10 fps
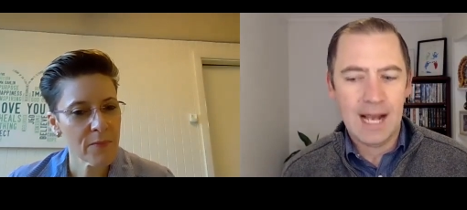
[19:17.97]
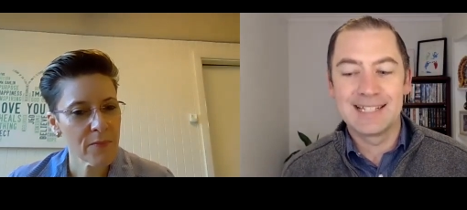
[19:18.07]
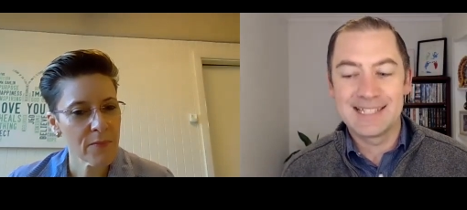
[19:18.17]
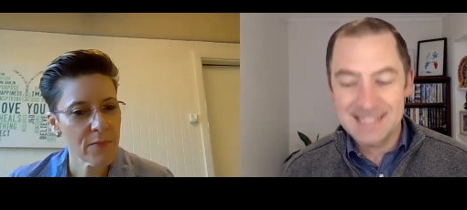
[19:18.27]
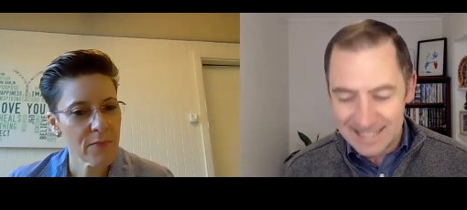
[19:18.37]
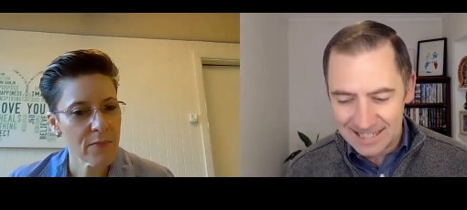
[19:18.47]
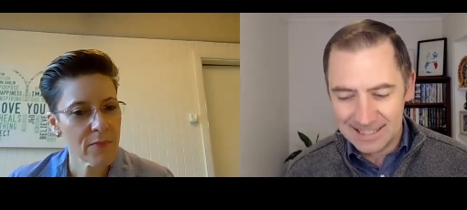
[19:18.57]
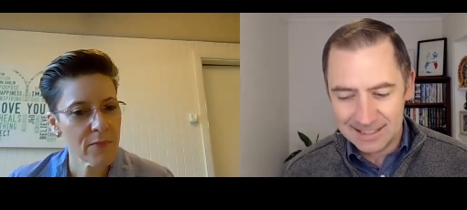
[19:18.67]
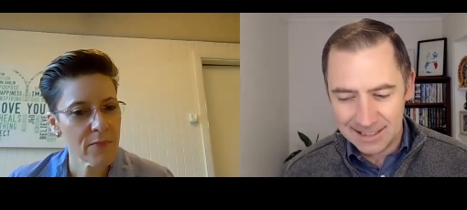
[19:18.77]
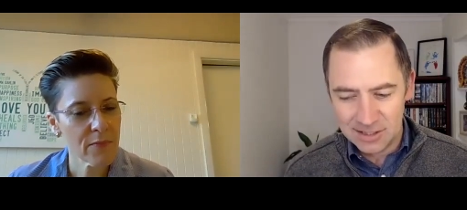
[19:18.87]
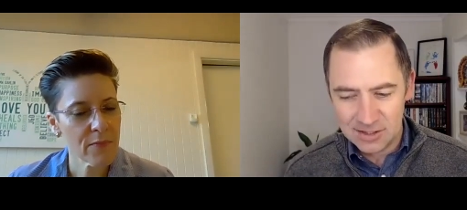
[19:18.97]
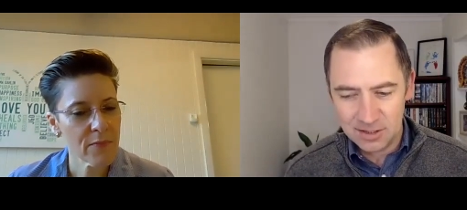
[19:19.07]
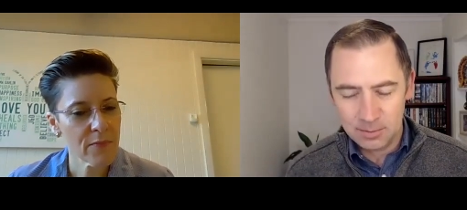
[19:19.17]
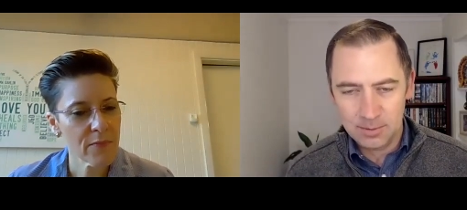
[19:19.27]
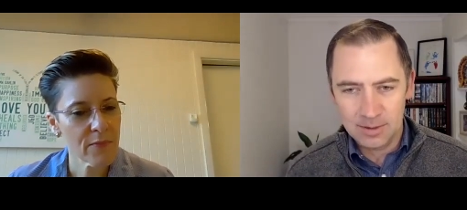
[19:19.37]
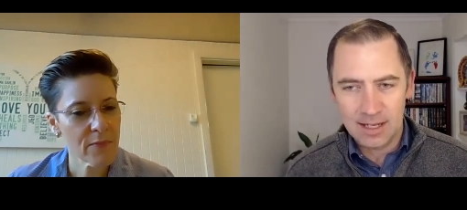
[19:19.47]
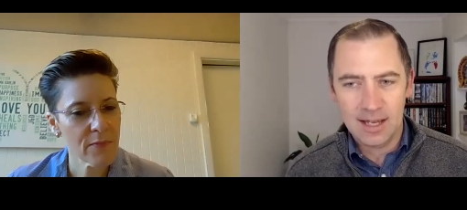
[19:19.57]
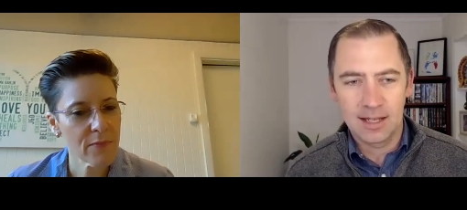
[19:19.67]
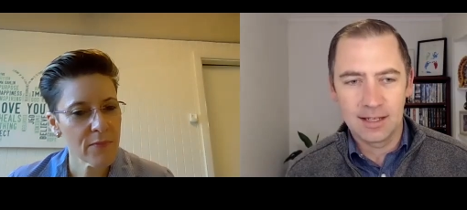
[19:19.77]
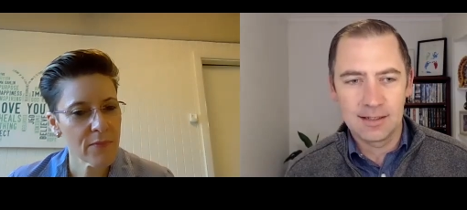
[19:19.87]
Speaker 1: understanding leadership
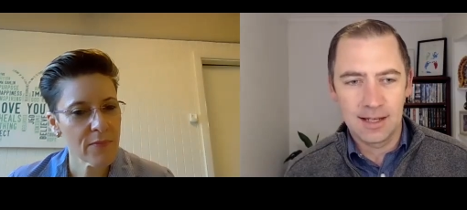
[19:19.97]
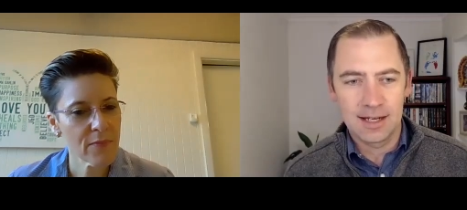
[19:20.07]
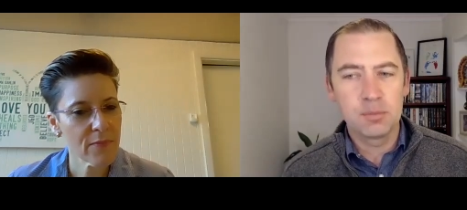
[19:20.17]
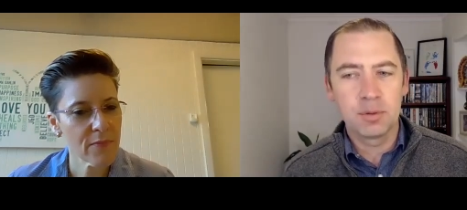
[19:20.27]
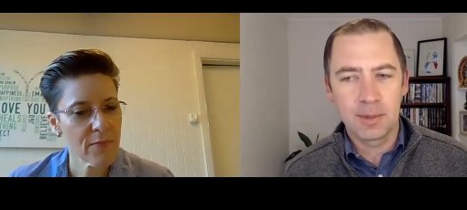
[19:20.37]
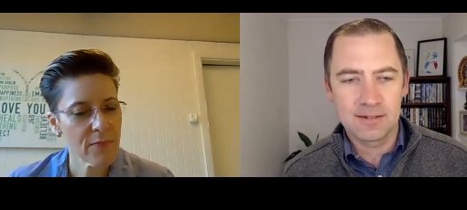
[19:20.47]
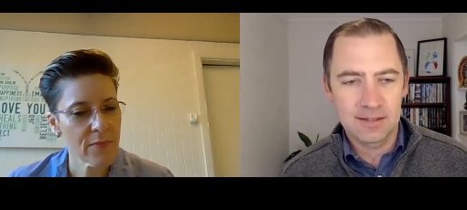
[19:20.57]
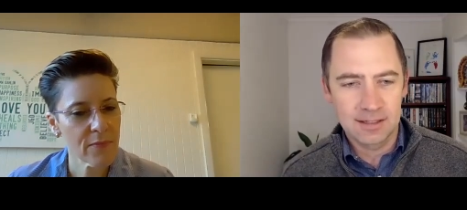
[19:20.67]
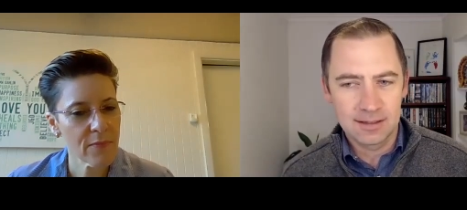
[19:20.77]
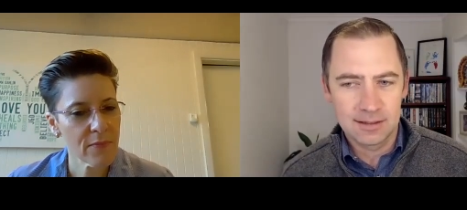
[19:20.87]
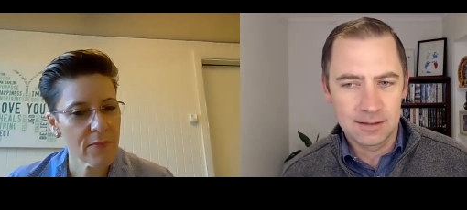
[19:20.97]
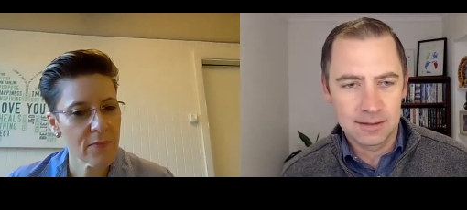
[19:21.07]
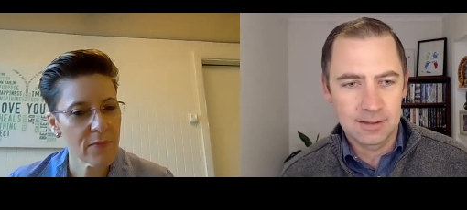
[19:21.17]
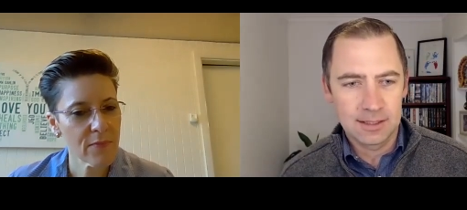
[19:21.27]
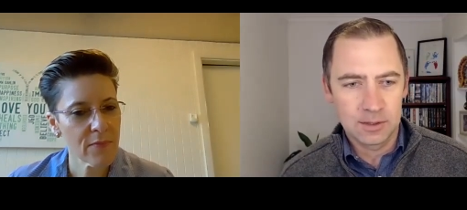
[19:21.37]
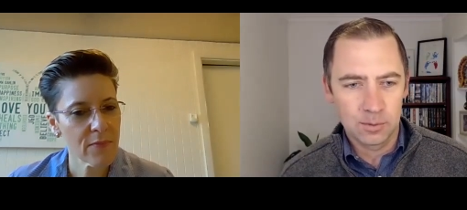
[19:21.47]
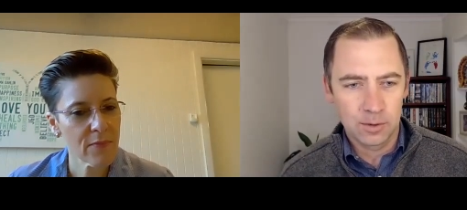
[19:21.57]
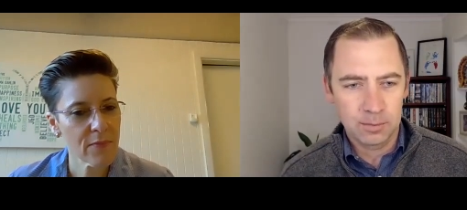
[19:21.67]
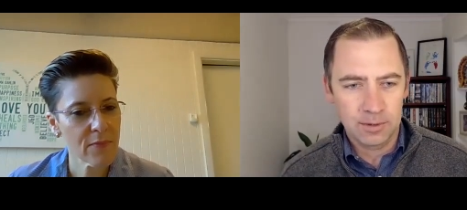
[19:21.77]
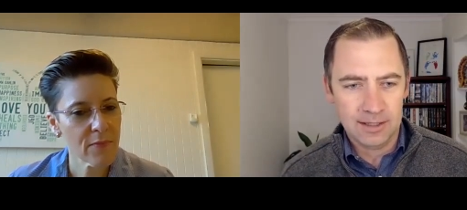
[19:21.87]
and and implementing it in the in the
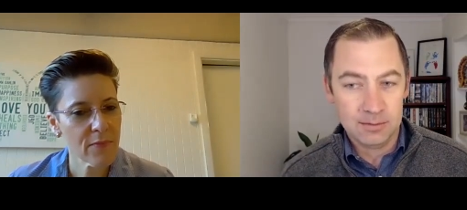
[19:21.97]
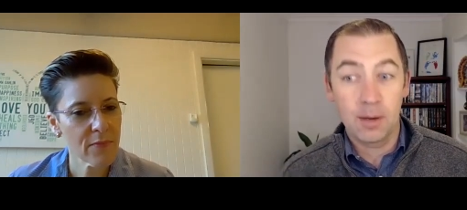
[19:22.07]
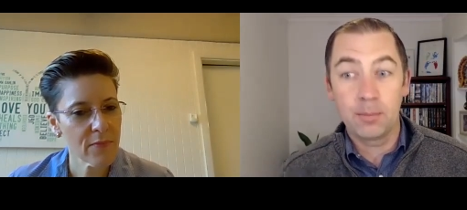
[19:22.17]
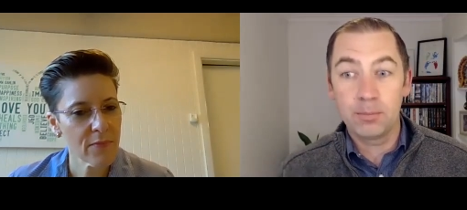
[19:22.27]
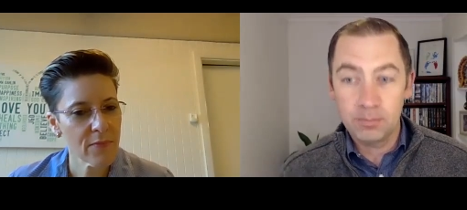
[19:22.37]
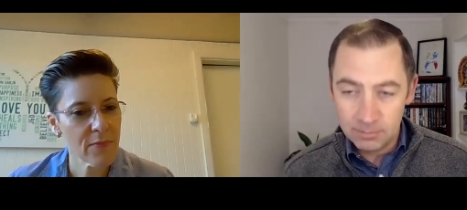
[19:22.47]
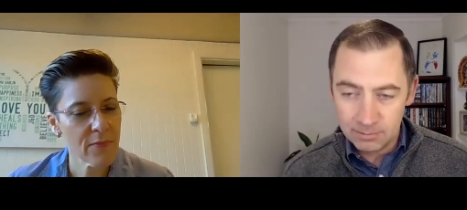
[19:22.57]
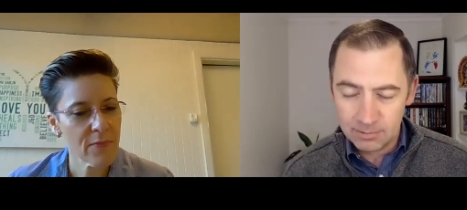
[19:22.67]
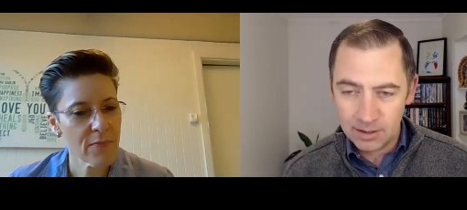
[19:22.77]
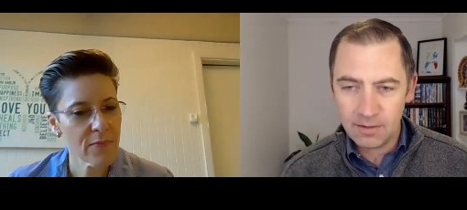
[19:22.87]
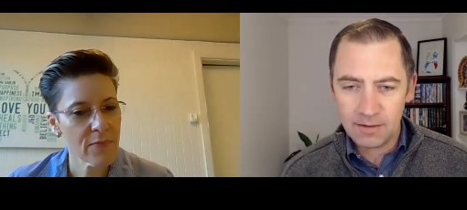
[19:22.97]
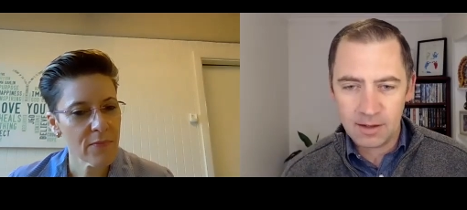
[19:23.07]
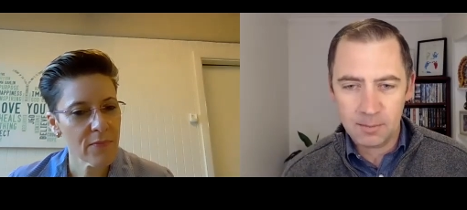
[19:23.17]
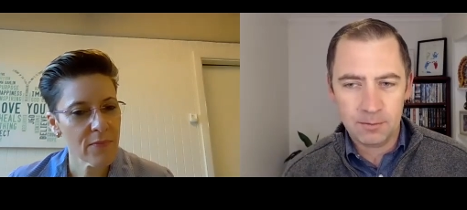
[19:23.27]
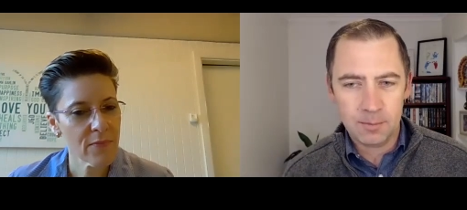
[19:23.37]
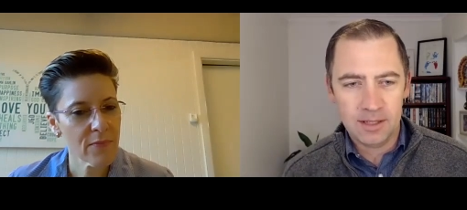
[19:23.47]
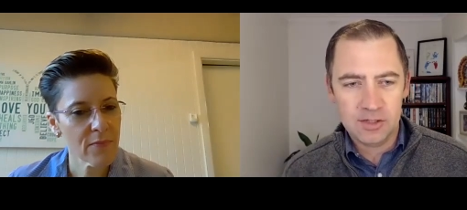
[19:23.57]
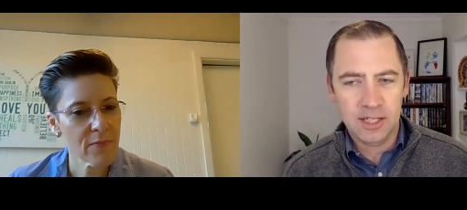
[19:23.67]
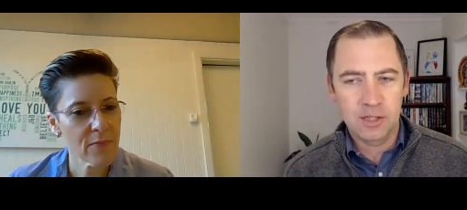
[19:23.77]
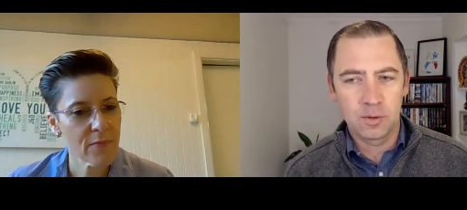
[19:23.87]
workplace and you know that coming from that
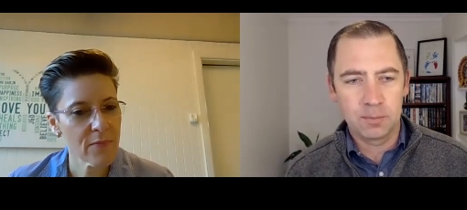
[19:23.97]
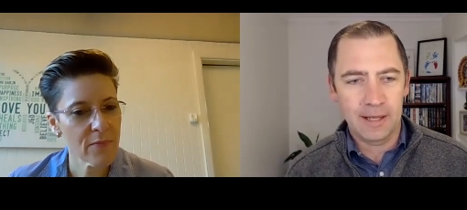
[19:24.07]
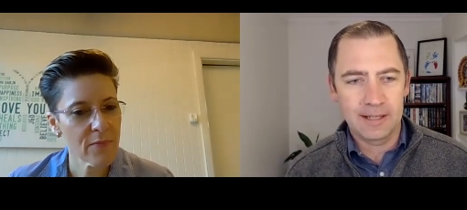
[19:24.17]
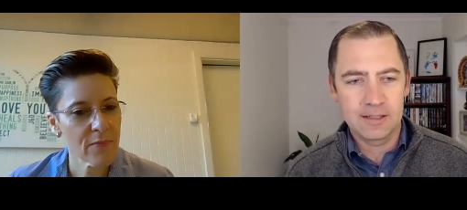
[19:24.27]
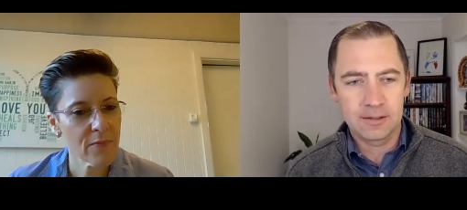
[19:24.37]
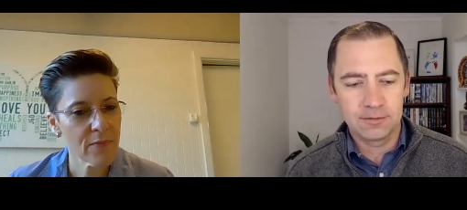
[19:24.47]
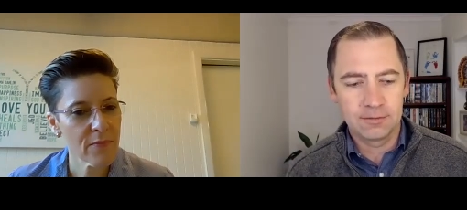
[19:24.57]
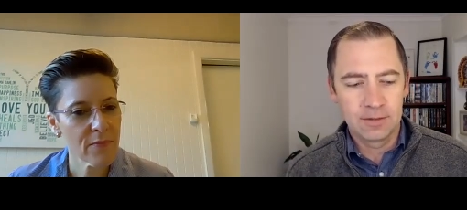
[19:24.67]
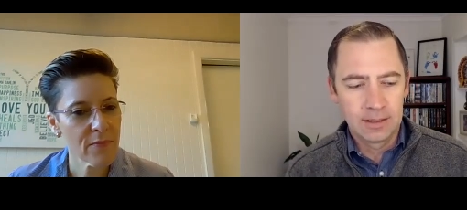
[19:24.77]
genuine place of